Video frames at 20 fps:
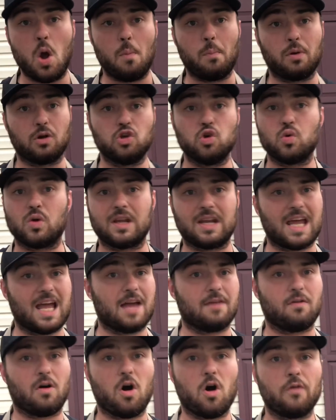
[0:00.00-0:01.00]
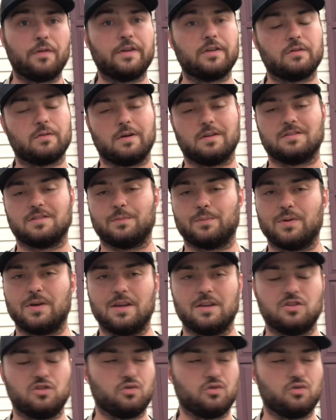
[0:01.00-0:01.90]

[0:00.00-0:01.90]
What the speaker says: But you can have all these recipes.